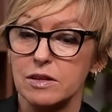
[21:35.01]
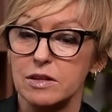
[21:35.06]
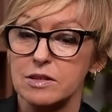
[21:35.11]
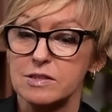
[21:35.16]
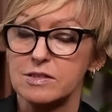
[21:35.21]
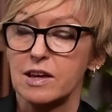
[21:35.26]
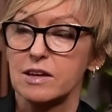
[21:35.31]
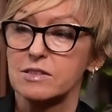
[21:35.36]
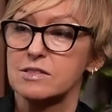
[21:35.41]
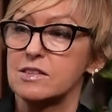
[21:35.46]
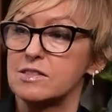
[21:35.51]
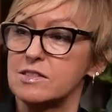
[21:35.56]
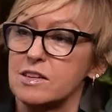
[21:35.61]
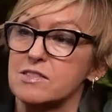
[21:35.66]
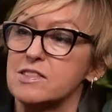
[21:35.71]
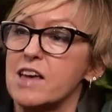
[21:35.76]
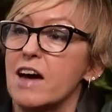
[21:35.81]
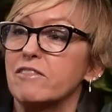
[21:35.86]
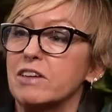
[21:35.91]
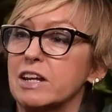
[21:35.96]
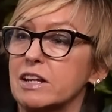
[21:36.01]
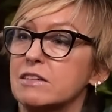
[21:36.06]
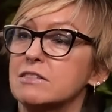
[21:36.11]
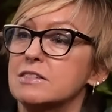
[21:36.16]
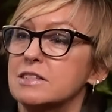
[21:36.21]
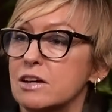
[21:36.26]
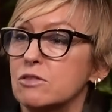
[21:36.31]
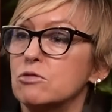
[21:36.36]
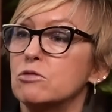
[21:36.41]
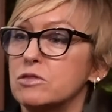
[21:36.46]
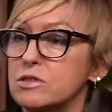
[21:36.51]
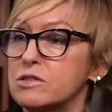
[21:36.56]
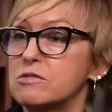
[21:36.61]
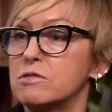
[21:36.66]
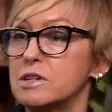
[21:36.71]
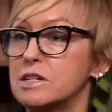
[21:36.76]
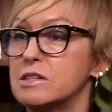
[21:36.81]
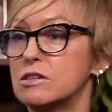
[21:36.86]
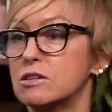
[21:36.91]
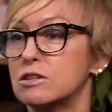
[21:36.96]
the successes, having done all this
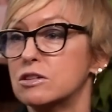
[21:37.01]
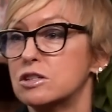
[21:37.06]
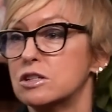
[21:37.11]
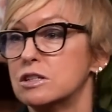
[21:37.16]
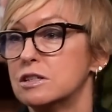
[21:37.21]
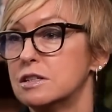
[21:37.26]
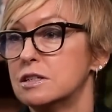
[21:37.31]
research?